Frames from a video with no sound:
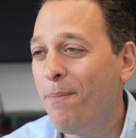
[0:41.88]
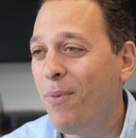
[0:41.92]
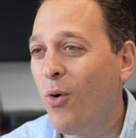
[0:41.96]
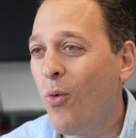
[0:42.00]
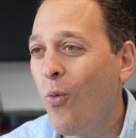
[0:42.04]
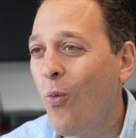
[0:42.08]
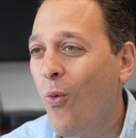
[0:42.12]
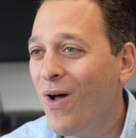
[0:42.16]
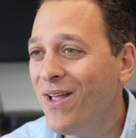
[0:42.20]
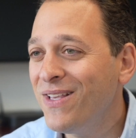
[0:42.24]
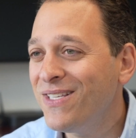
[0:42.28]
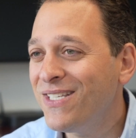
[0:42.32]

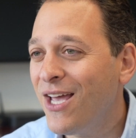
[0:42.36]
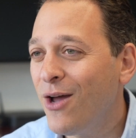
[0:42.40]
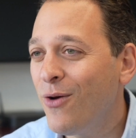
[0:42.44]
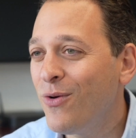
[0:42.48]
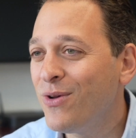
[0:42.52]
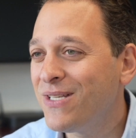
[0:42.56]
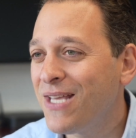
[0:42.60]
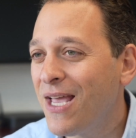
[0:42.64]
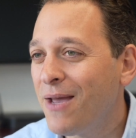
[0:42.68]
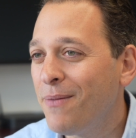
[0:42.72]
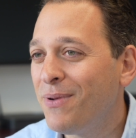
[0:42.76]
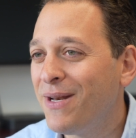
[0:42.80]
but once I
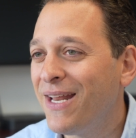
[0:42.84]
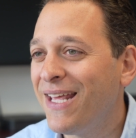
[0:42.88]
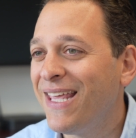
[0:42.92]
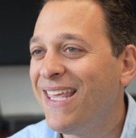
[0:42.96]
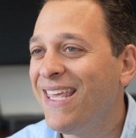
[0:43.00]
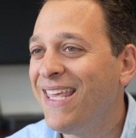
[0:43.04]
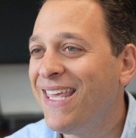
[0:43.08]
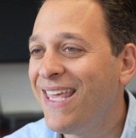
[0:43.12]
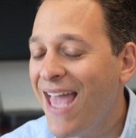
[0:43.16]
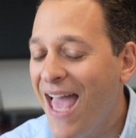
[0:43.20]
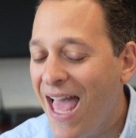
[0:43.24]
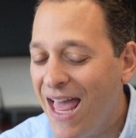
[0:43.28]
was able to
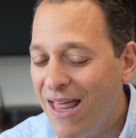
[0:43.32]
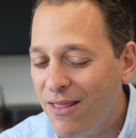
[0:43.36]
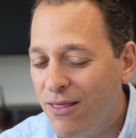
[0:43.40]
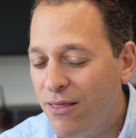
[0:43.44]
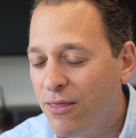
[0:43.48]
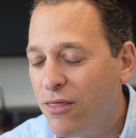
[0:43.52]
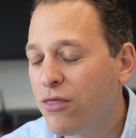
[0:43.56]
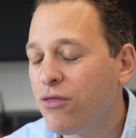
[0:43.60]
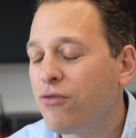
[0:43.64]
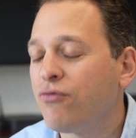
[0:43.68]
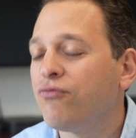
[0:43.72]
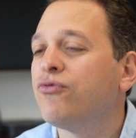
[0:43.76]
get
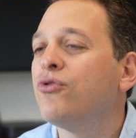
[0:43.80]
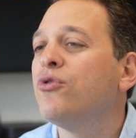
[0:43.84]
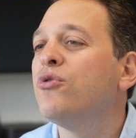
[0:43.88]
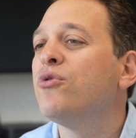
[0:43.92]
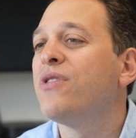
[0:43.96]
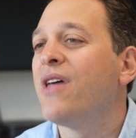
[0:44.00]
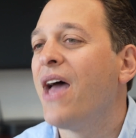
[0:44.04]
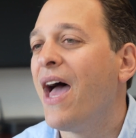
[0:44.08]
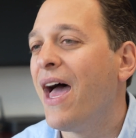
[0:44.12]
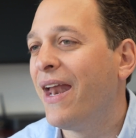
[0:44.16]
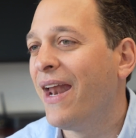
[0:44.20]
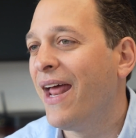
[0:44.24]

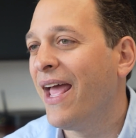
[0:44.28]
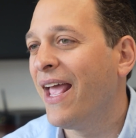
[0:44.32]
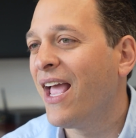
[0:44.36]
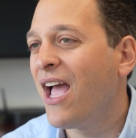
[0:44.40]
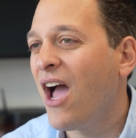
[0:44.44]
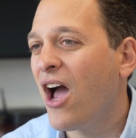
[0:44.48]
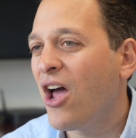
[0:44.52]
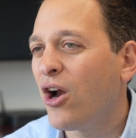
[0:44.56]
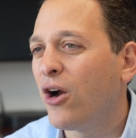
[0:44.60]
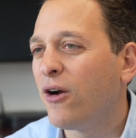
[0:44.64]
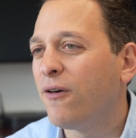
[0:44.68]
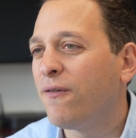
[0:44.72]
through that and
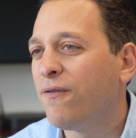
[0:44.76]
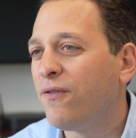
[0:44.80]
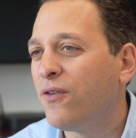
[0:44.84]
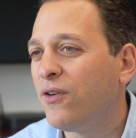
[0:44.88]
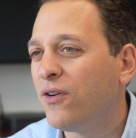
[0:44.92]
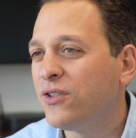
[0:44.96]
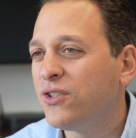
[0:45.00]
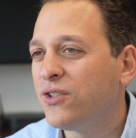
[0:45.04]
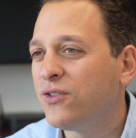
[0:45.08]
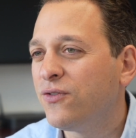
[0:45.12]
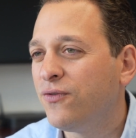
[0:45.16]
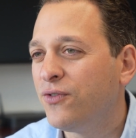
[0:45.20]
got our
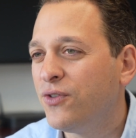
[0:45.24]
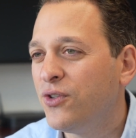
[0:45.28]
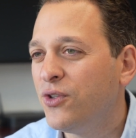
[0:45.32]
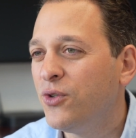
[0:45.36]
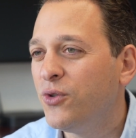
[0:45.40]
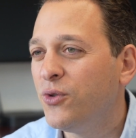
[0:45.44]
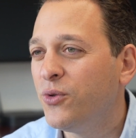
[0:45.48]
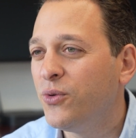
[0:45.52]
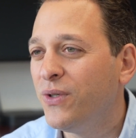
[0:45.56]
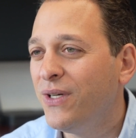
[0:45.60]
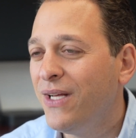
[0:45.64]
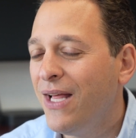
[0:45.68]
first
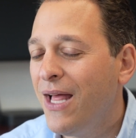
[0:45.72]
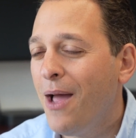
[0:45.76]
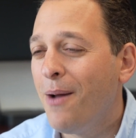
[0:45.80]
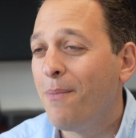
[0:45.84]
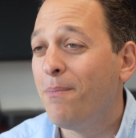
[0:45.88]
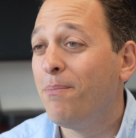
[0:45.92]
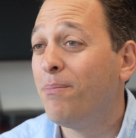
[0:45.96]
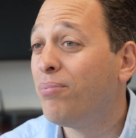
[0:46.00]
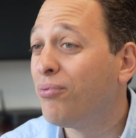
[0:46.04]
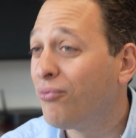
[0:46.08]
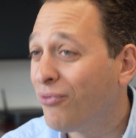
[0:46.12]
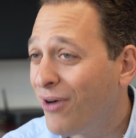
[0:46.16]
few
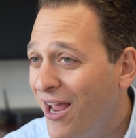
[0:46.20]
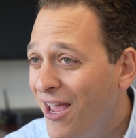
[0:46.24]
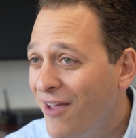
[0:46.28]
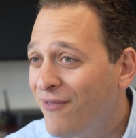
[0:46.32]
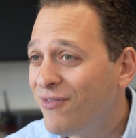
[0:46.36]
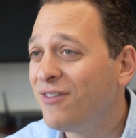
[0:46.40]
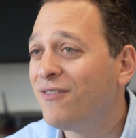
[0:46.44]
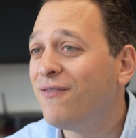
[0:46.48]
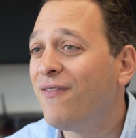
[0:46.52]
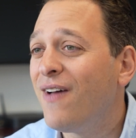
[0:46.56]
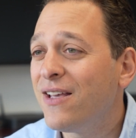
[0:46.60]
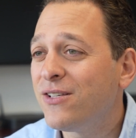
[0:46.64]

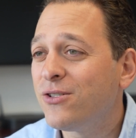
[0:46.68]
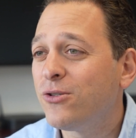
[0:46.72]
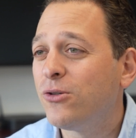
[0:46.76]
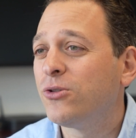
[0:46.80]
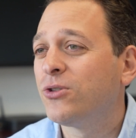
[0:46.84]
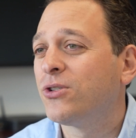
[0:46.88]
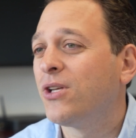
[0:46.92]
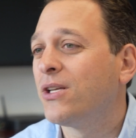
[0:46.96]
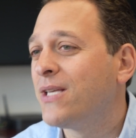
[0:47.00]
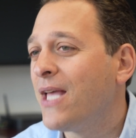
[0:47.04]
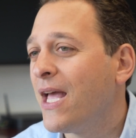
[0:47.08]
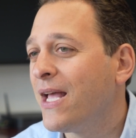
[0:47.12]
brave
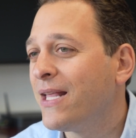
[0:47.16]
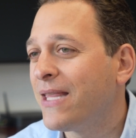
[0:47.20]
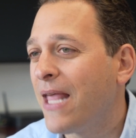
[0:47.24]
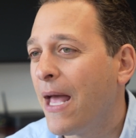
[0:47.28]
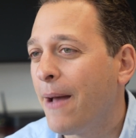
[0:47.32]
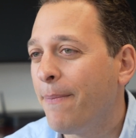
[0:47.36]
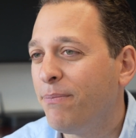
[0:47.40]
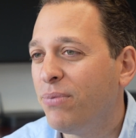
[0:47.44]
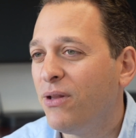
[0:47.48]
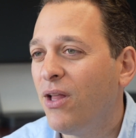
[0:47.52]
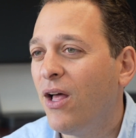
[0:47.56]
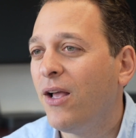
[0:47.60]
investors to take
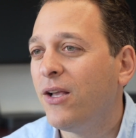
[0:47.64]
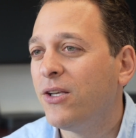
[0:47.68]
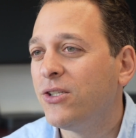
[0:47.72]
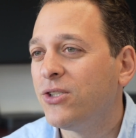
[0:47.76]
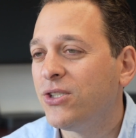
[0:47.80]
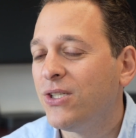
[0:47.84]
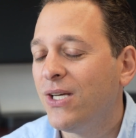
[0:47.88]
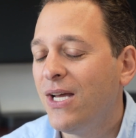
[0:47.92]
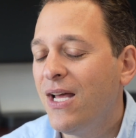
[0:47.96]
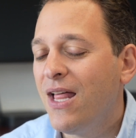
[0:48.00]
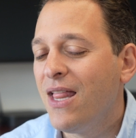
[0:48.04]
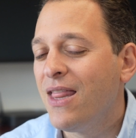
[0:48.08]
that
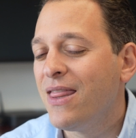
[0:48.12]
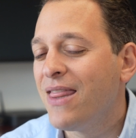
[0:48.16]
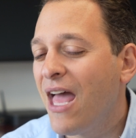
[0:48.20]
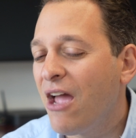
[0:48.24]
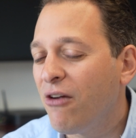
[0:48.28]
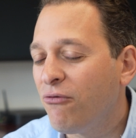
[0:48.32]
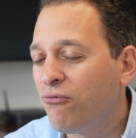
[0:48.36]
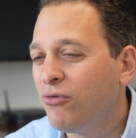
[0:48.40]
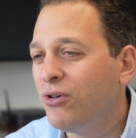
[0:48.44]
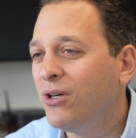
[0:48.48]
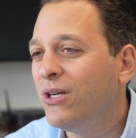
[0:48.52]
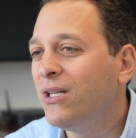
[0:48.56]
plunge,
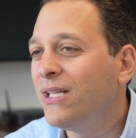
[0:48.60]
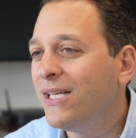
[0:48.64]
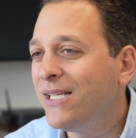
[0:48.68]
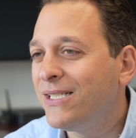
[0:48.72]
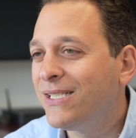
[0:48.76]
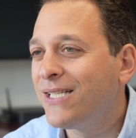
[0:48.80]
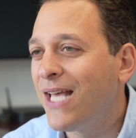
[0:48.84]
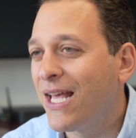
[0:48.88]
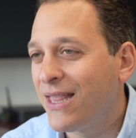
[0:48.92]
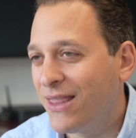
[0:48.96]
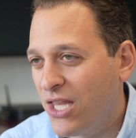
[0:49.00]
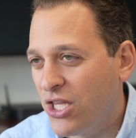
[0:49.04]
that really
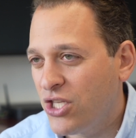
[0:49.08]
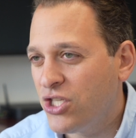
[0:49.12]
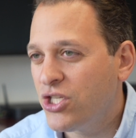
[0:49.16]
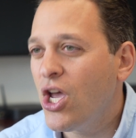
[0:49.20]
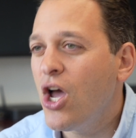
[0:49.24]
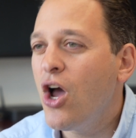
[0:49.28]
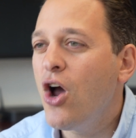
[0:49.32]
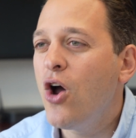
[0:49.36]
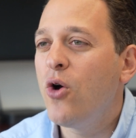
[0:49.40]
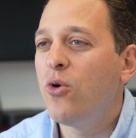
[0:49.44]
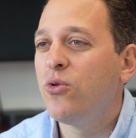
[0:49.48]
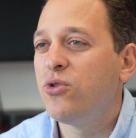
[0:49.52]
set the
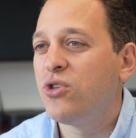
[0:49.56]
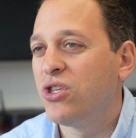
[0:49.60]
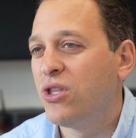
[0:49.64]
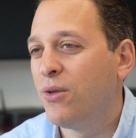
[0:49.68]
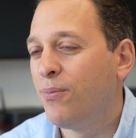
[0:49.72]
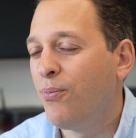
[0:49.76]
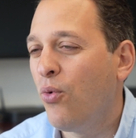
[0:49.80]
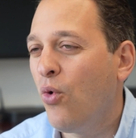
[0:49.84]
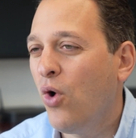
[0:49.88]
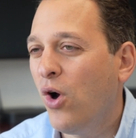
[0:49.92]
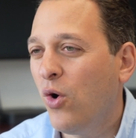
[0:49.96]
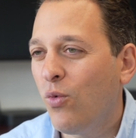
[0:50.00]
tone to
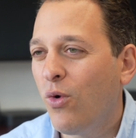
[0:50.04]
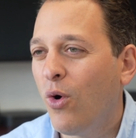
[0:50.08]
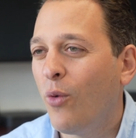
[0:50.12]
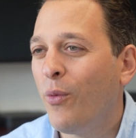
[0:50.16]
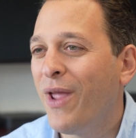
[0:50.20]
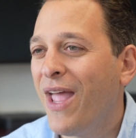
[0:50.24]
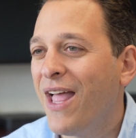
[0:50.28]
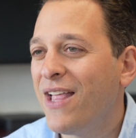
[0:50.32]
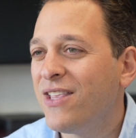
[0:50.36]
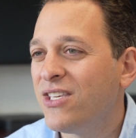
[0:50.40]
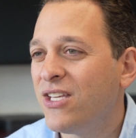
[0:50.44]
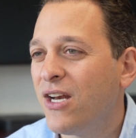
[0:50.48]
the point where
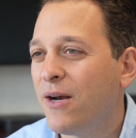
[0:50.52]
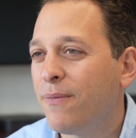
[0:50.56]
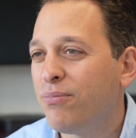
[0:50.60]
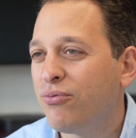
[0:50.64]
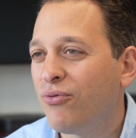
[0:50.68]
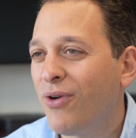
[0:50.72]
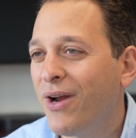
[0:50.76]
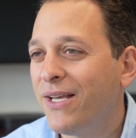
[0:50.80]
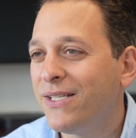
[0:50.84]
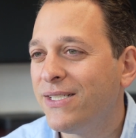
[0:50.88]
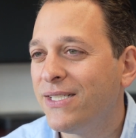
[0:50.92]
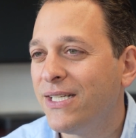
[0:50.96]
we ended
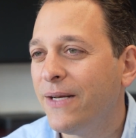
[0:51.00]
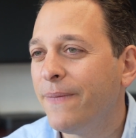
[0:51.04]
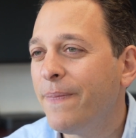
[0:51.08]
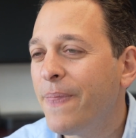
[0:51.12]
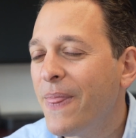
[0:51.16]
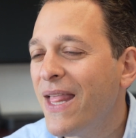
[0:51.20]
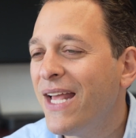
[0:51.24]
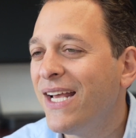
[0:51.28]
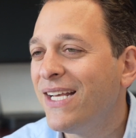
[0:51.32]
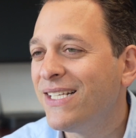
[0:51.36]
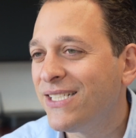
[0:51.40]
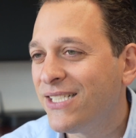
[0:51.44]
up raising
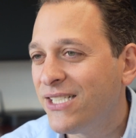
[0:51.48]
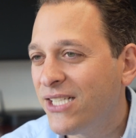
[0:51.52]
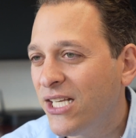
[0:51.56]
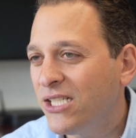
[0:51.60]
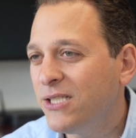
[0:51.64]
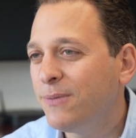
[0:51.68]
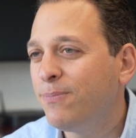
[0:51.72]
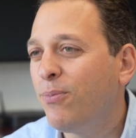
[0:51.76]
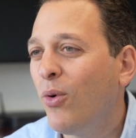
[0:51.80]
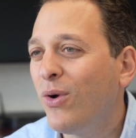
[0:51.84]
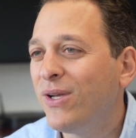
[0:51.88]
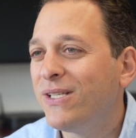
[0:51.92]

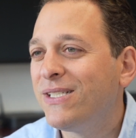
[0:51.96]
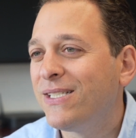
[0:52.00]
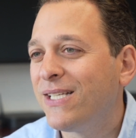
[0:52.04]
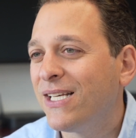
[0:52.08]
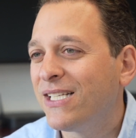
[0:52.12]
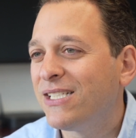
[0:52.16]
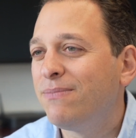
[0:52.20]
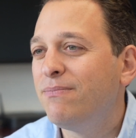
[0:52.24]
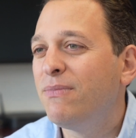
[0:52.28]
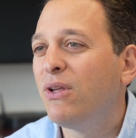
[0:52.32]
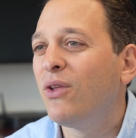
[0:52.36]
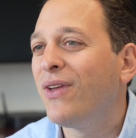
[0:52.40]

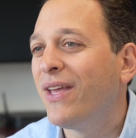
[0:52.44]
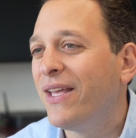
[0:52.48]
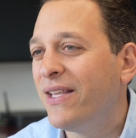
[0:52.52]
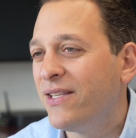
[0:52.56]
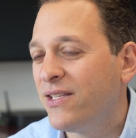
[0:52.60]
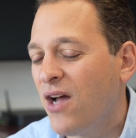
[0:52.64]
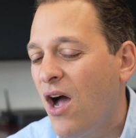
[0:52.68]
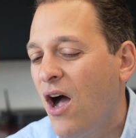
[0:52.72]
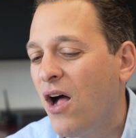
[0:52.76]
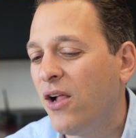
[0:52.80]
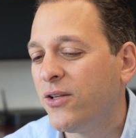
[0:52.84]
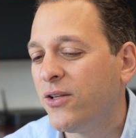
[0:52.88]
$6.6 million